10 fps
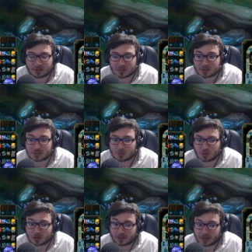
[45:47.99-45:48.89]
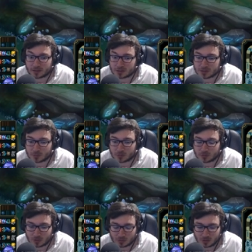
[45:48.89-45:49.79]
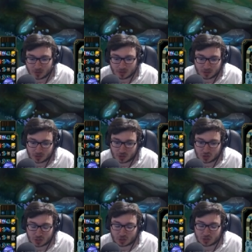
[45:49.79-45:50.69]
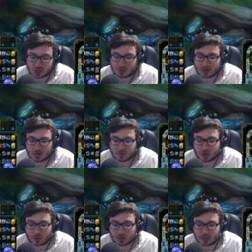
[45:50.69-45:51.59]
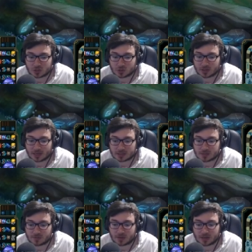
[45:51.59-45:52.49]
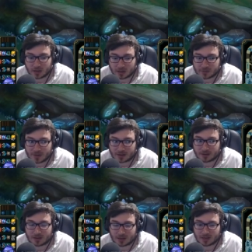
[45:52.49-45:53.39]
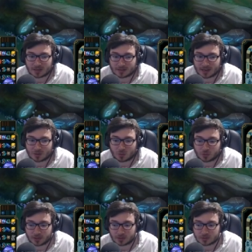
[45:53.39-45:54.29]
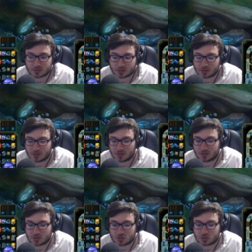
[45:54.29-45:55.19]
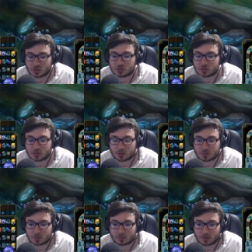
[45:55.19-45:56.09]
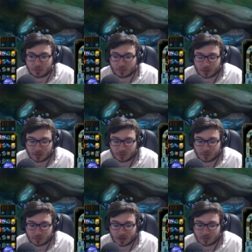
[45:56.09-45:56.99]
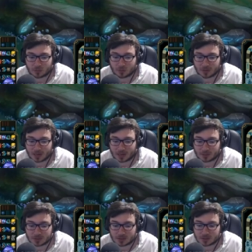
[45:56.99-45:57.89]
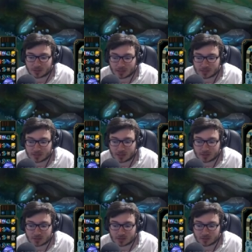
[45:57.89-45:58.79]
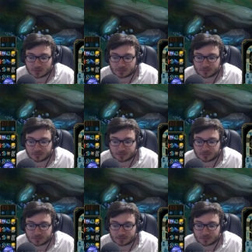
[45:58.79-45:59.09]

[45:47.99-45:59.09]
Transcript: It just doesn't work like that in the support role. You usually don't generate enough gold unless you're getting severely like fed in lane and getting all the kills. You lose too much money from not being able to get CS.